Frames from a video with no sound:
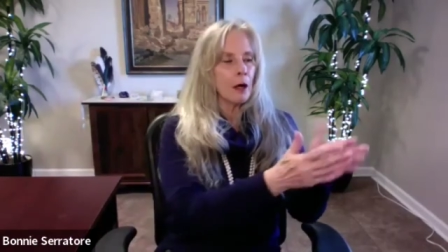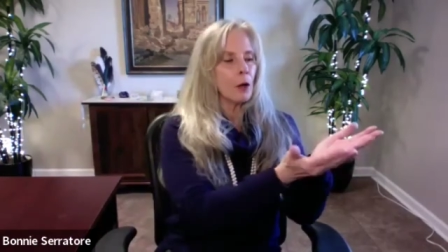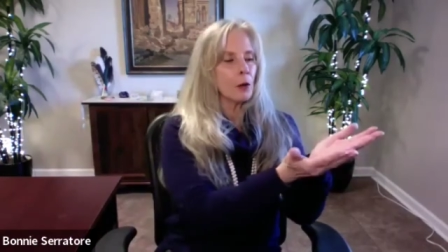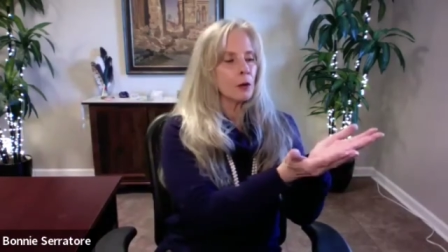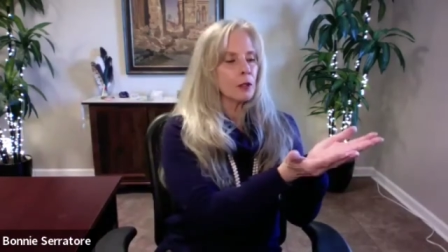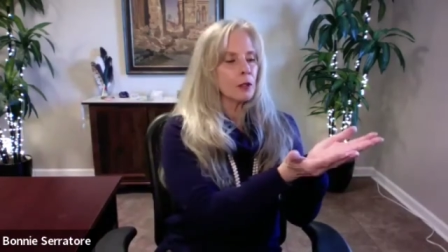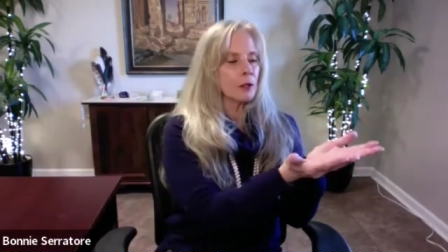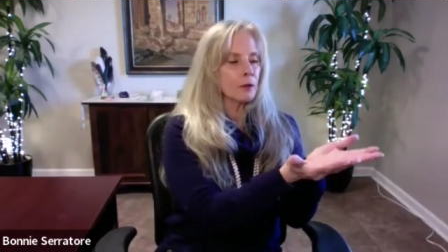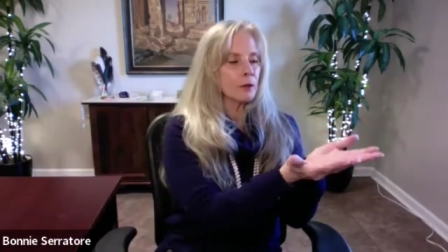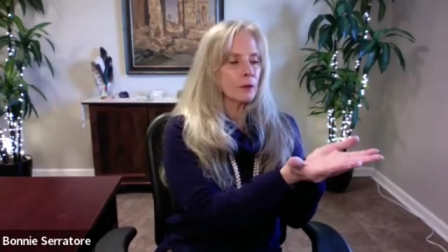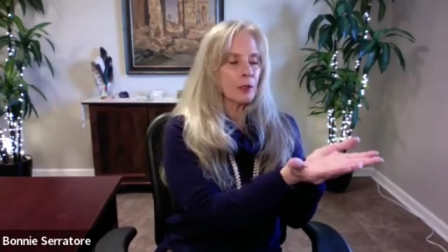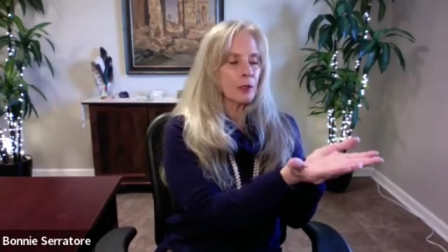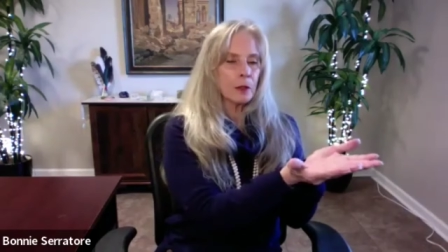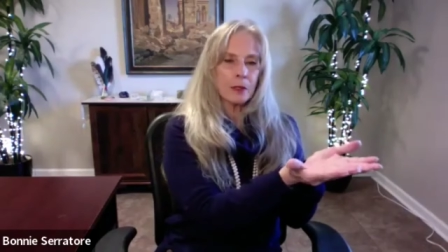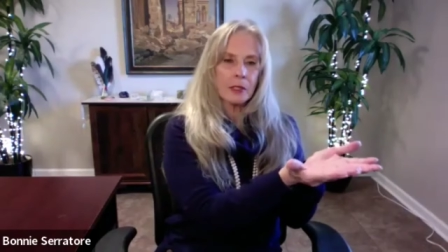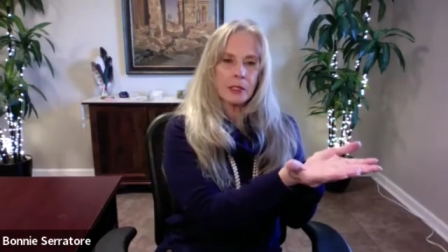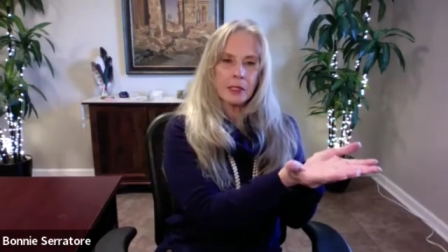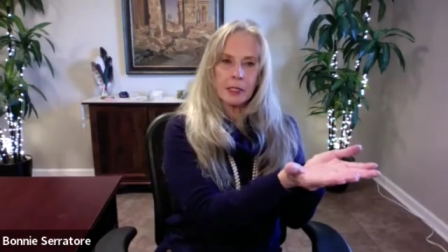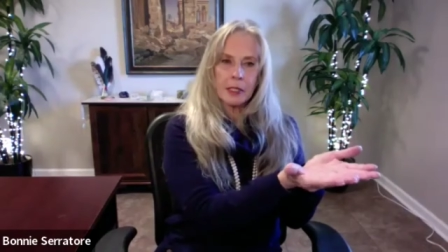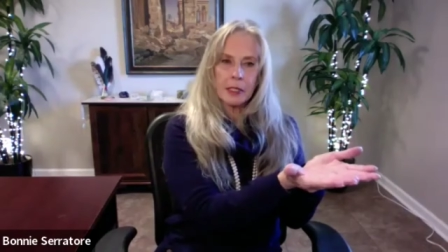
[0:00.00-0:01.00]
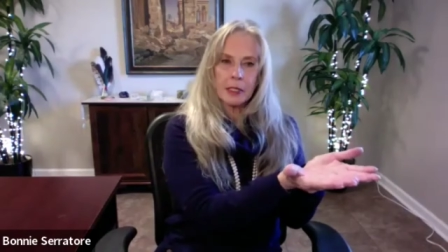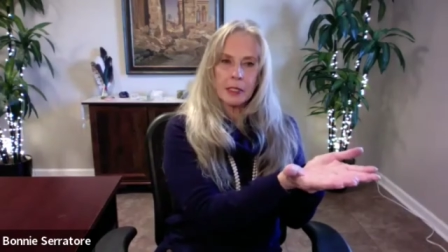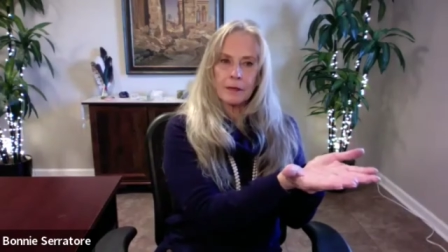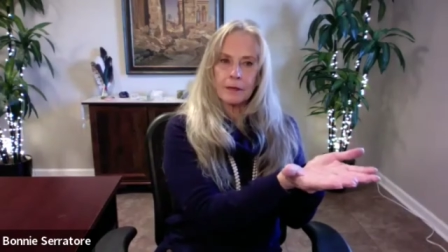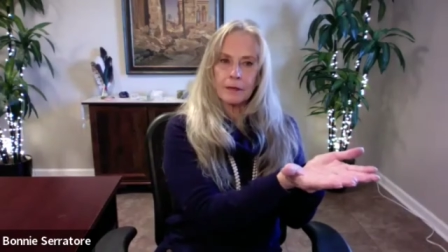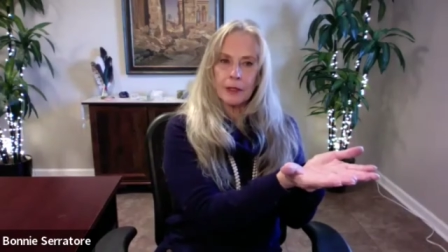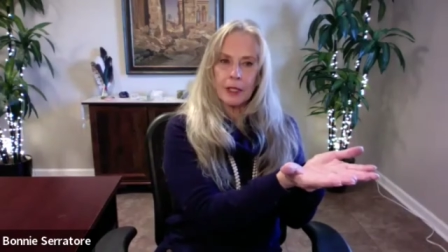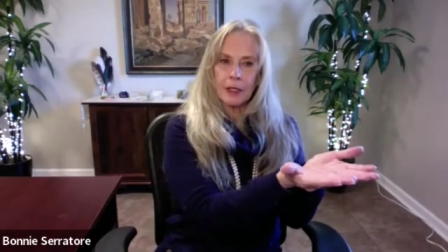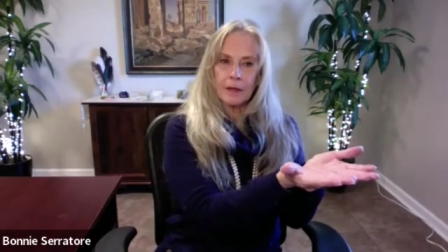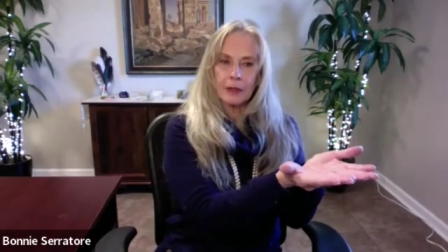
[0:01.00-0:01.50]
holding the
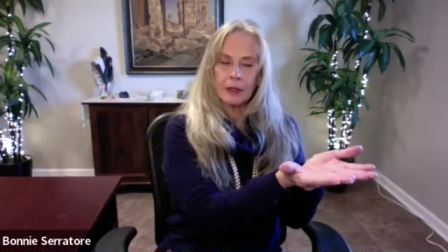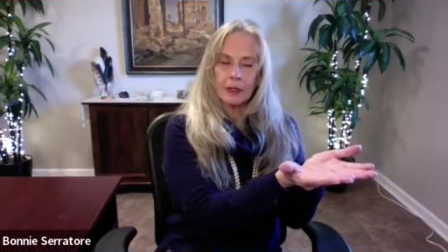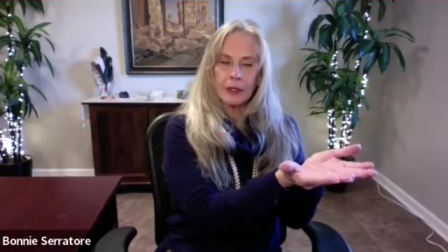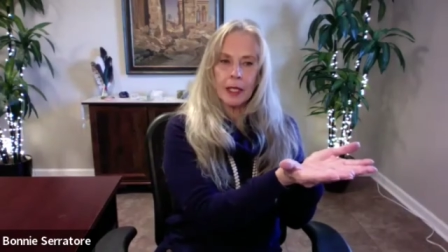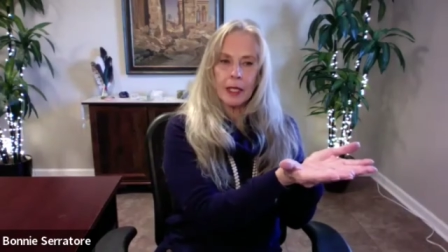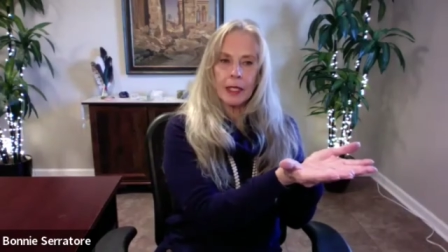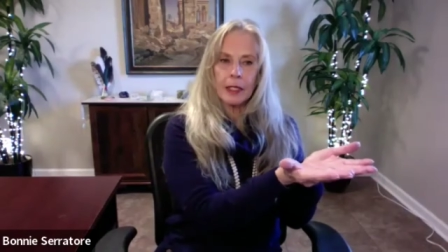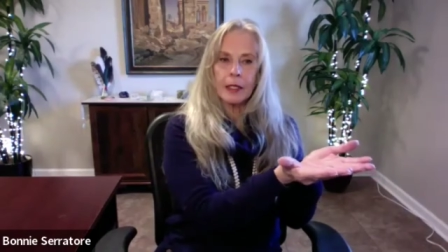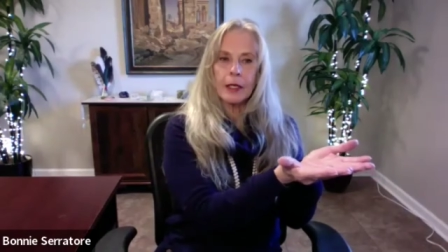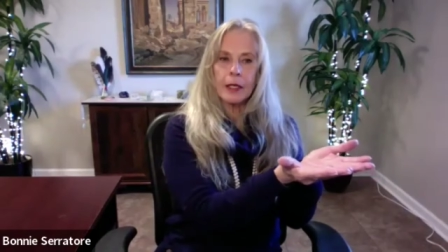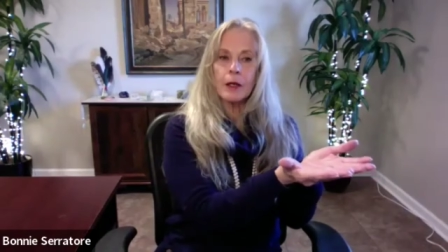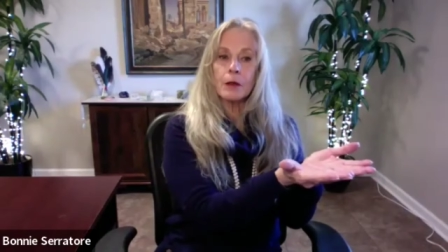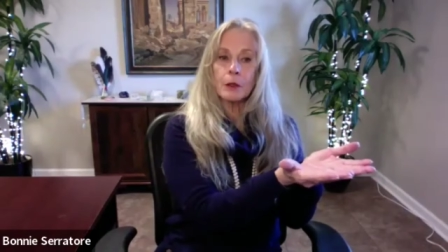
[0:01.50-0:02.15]
frequency of love and light.